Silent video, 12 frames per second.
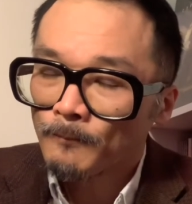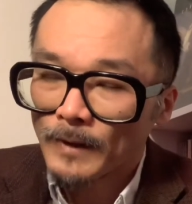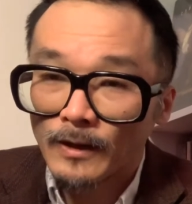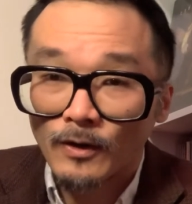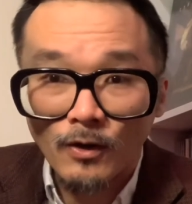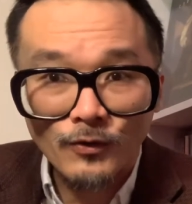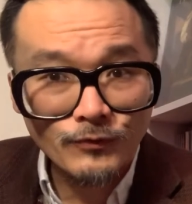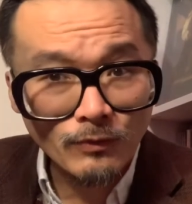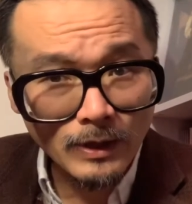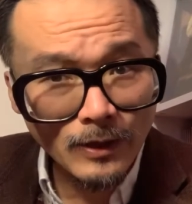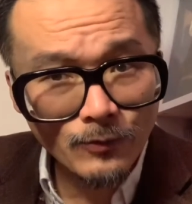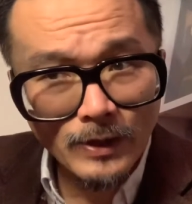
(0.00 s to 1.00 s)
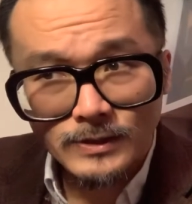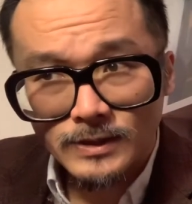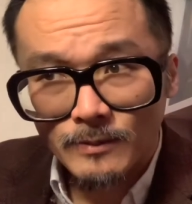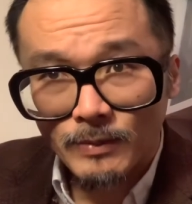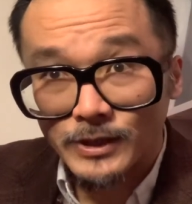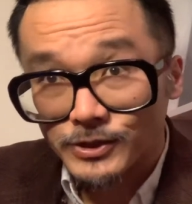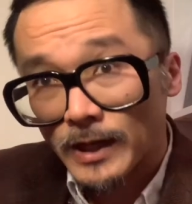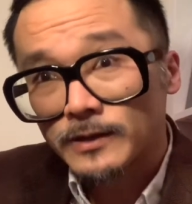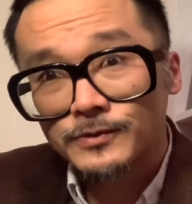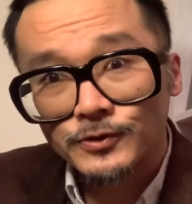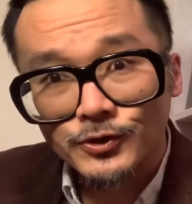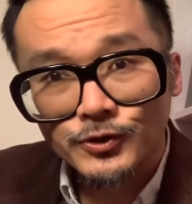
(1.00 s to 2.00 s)
and then also another essay by
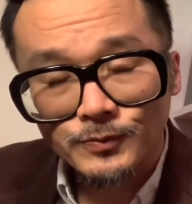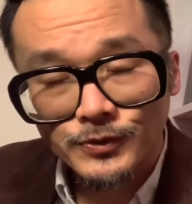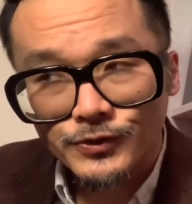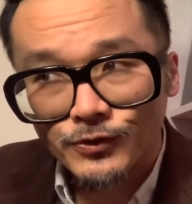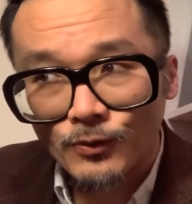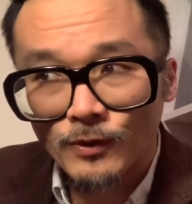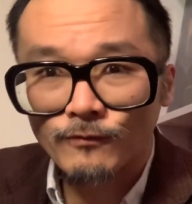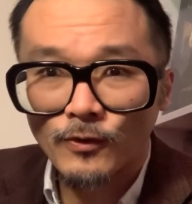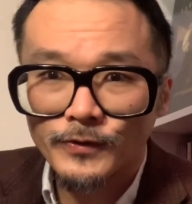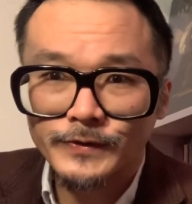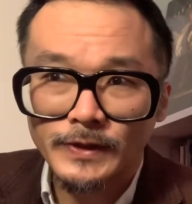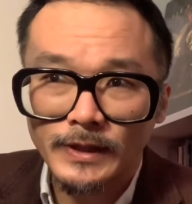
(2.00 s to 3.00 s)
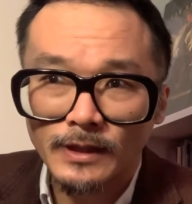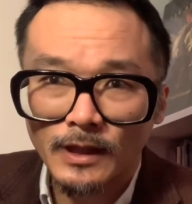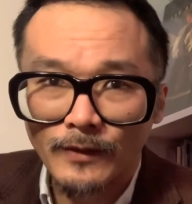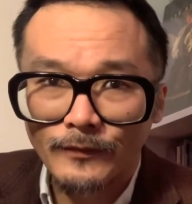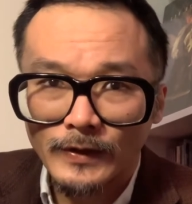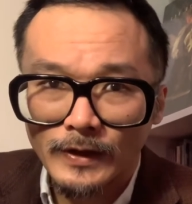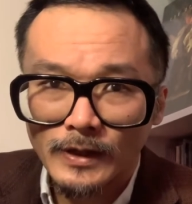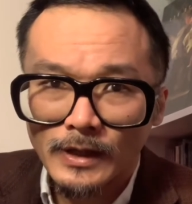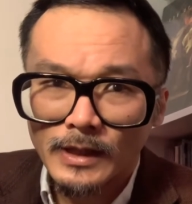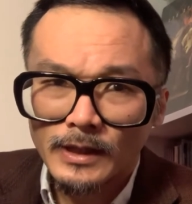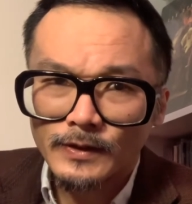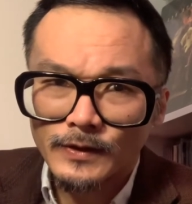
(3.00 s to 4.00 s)
Jacqueline Njuma Stewart, focusing in on the
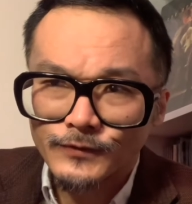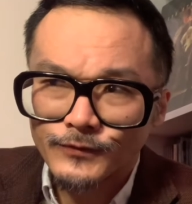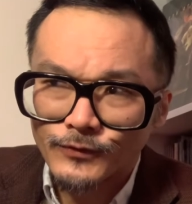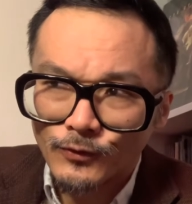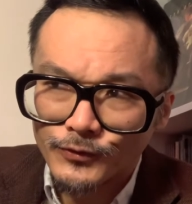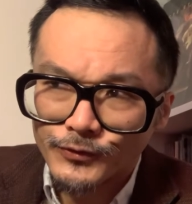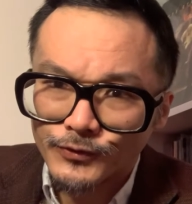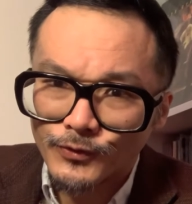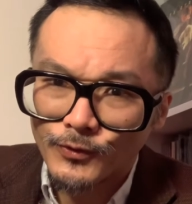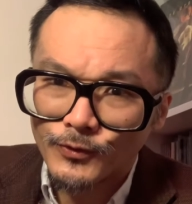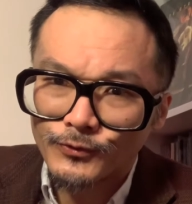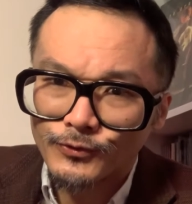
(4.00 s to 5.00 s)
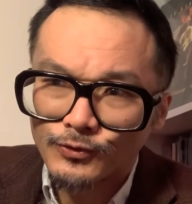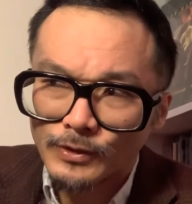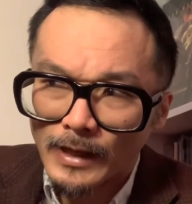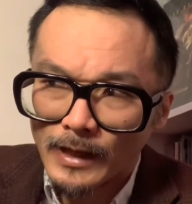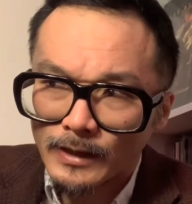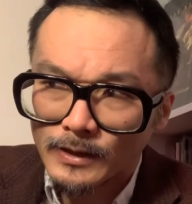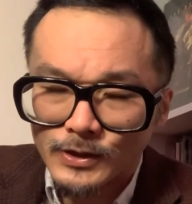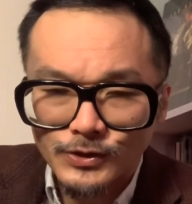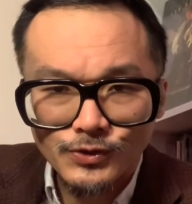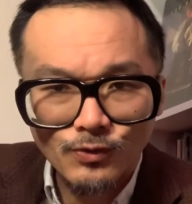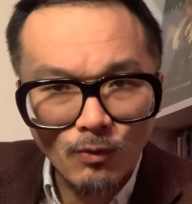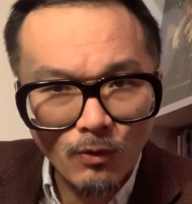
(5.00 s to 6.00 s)
social and
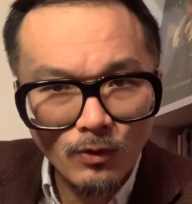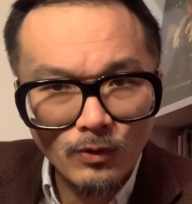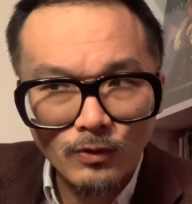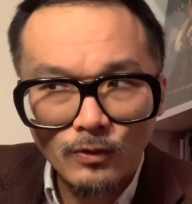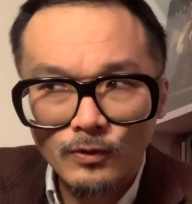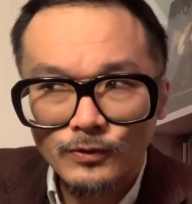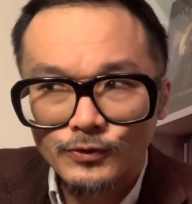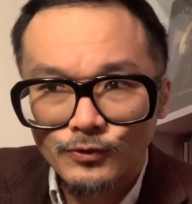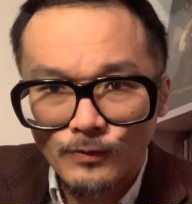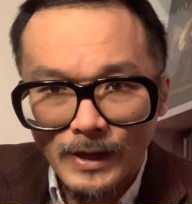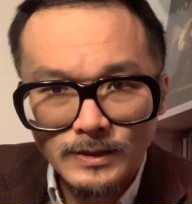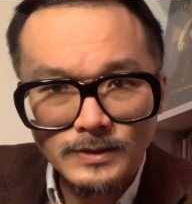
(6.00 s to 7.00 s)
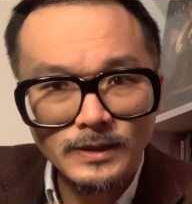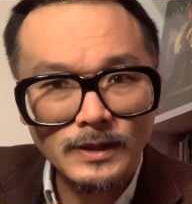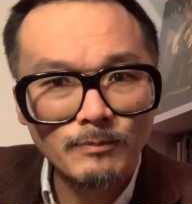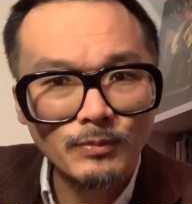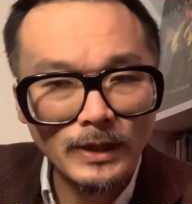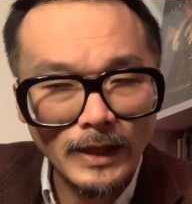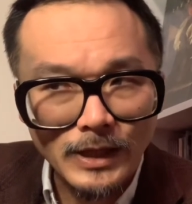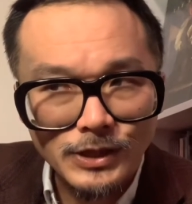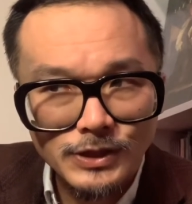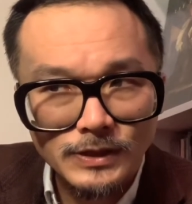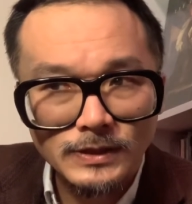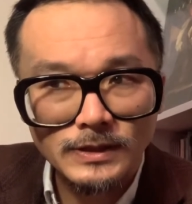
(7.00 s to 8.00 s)
historical trends and
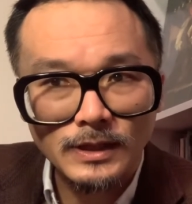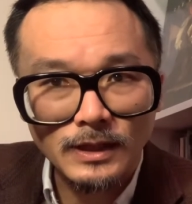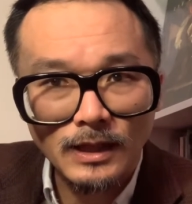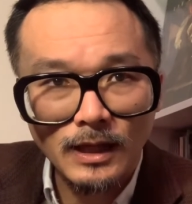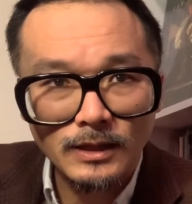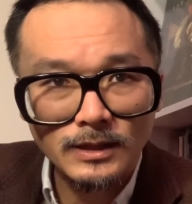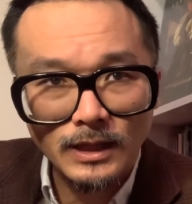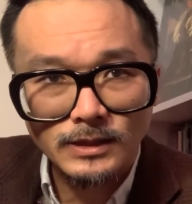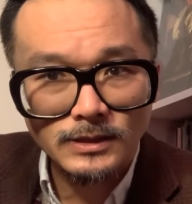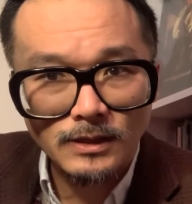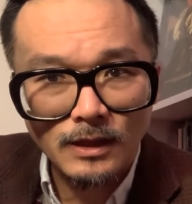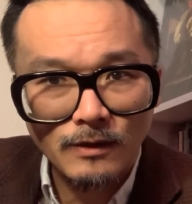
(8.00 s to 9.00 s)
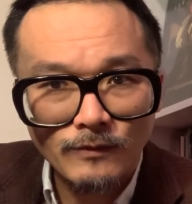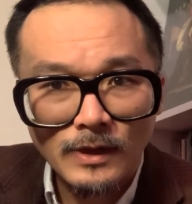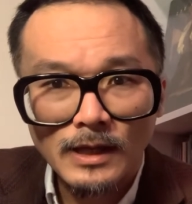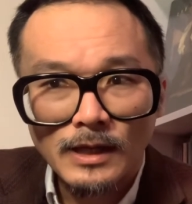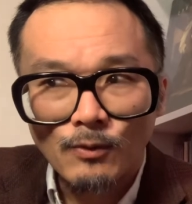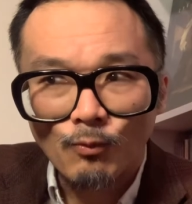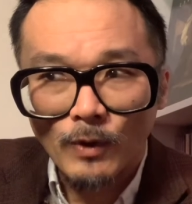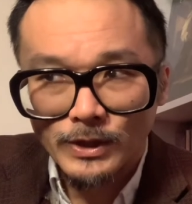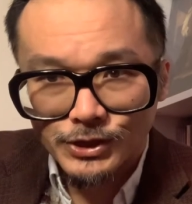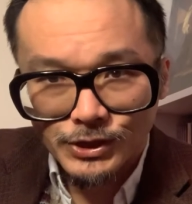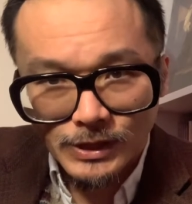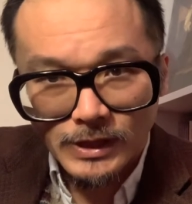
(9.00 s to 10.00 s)
implications in the context of what
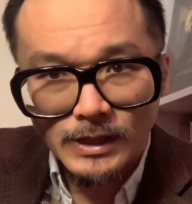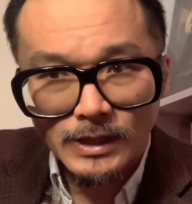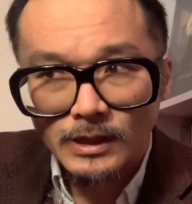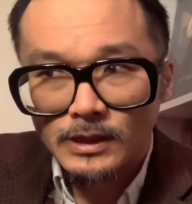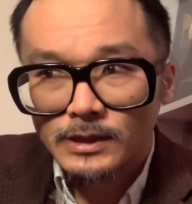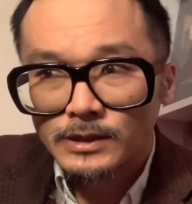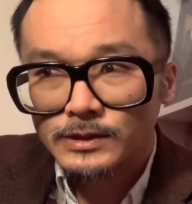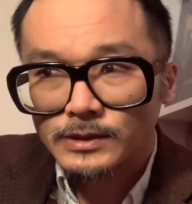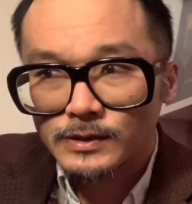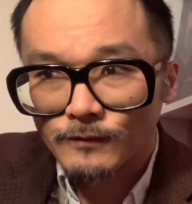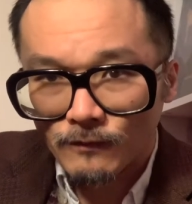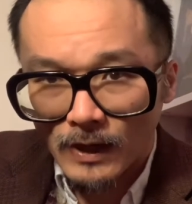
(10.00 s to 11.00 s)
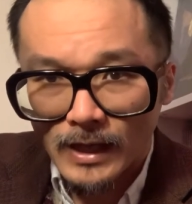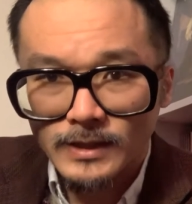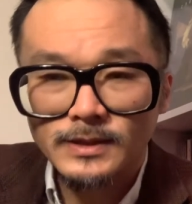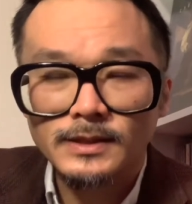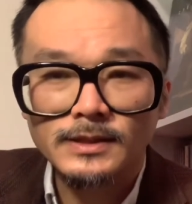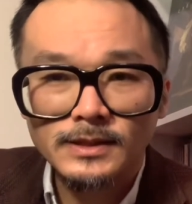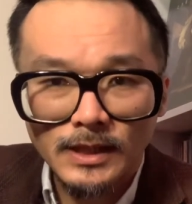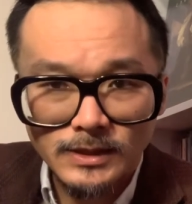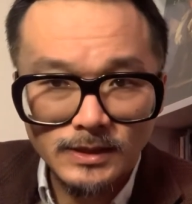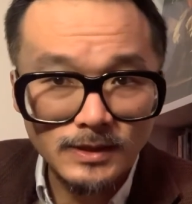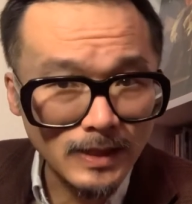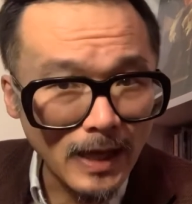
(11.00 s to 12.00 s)
she defines and
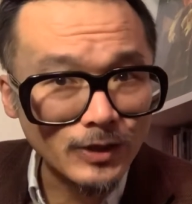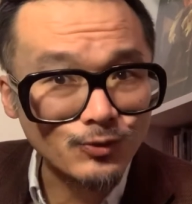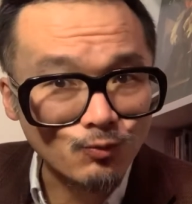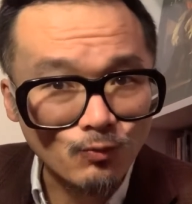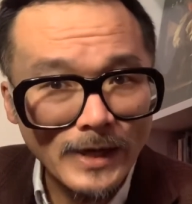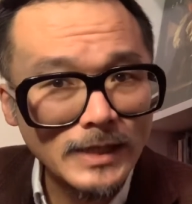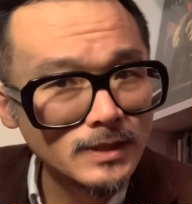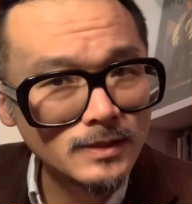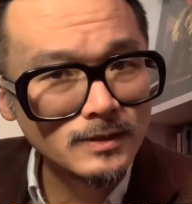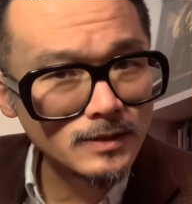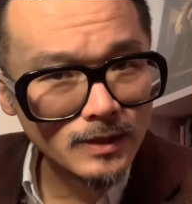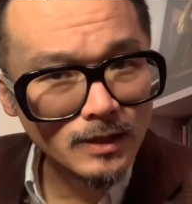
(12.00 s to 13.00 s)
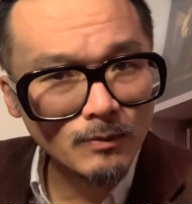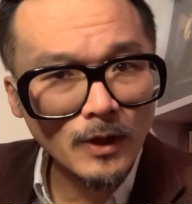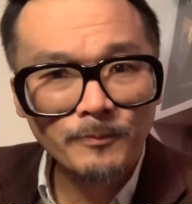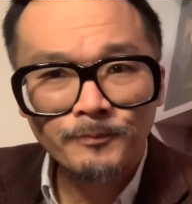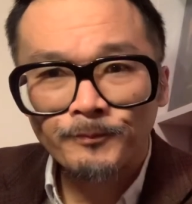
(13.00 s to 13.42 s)
discusses as race cinema.